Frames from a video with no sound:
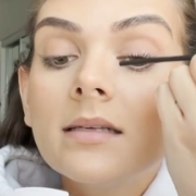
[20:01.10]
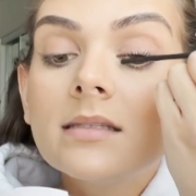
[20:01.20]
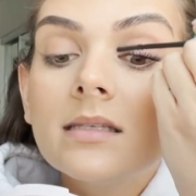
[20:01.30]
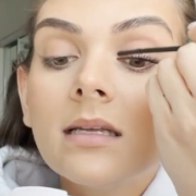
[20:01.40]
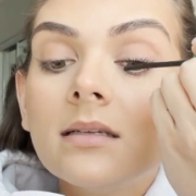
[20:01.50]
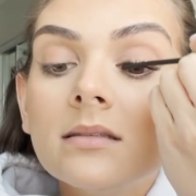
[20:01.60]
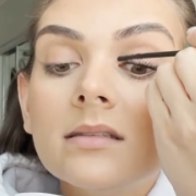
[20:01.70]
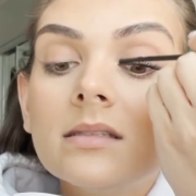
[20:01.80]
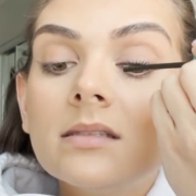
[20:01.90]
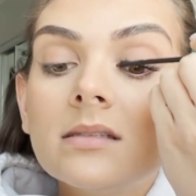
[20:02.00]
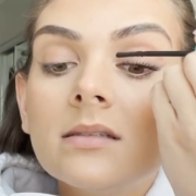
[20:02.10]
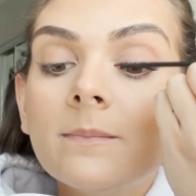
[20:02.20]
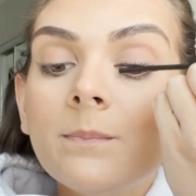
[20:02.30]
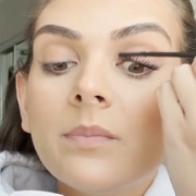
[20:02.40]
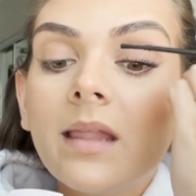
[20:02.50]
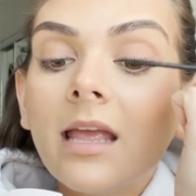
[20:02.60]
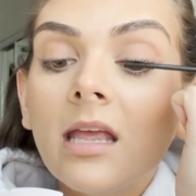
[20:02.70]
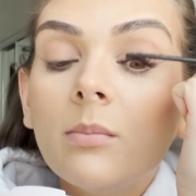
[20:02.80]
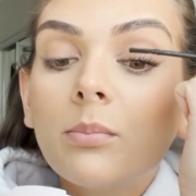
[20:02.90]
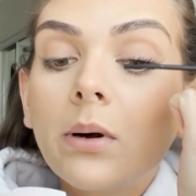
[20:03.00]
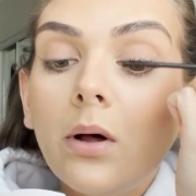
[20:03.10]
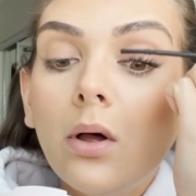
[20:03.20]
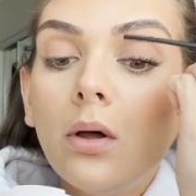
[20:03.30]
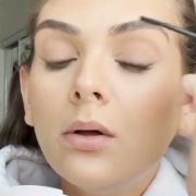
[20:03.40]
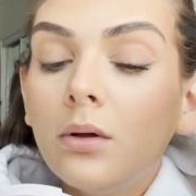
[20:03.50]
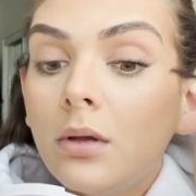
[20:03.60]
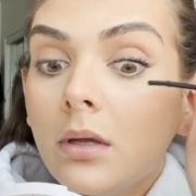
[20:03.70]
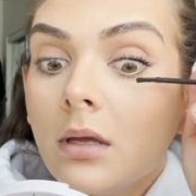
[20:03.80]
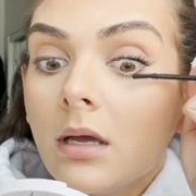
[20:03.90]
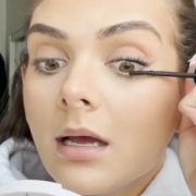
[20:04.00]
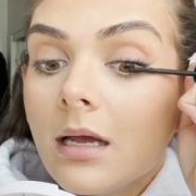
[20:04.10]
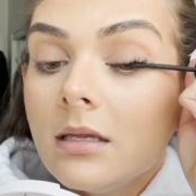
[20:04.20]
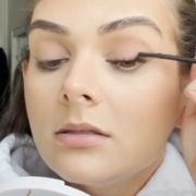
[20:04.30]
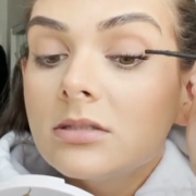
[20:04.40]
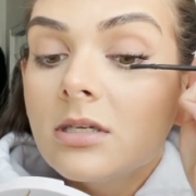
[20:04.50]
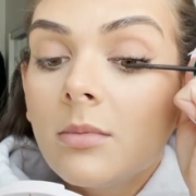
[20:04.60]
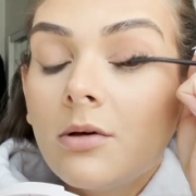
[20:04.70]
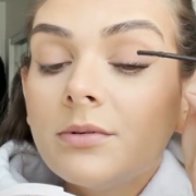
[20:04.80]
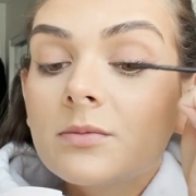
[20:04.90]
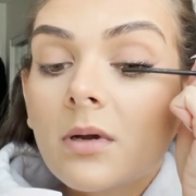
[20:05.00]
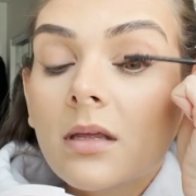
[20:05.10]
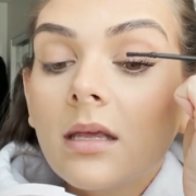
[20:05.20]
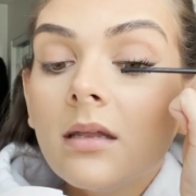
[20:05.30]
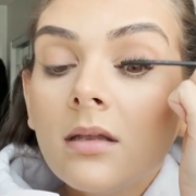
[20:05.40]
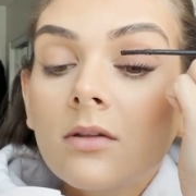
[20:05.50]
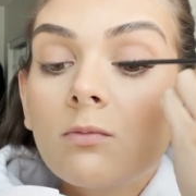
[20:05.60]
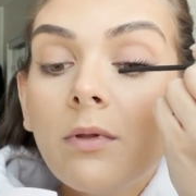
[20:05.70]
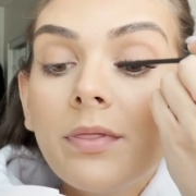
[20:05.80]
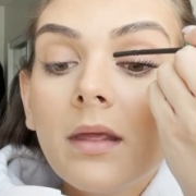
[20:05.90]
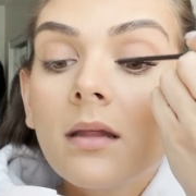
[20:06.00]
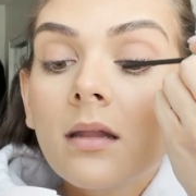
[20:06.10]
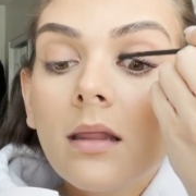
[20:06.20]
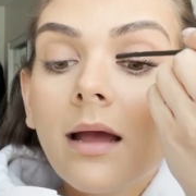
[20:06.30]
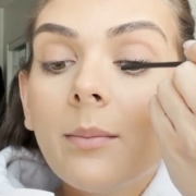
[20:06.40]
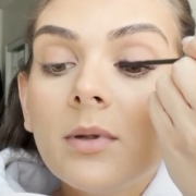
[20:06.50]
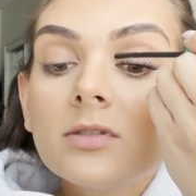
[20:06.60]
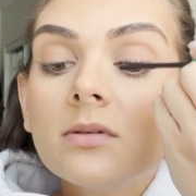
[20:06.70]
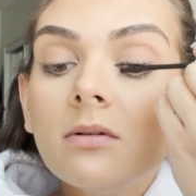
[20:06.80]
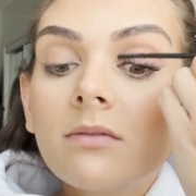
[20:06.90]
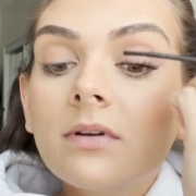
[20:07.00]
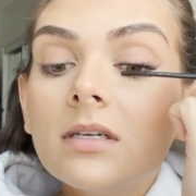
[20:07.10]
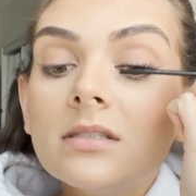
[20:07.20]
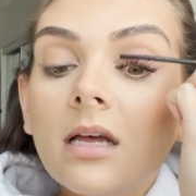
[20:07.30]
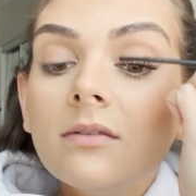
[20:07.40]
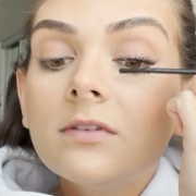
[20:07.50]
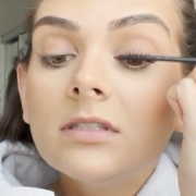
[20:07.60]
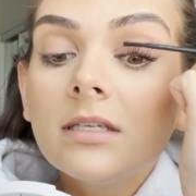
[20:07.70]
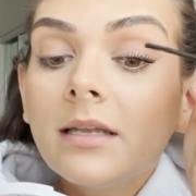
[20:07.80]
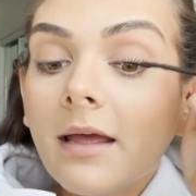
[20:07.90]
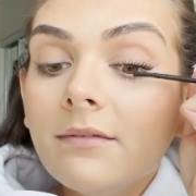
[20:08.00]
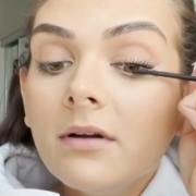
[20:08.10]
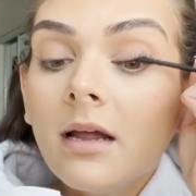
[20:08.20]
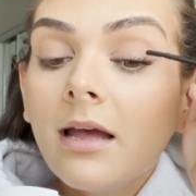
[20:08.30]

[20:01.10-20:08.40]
since April. I usually am always working. That's one thing that happens when you work for yourself, is you never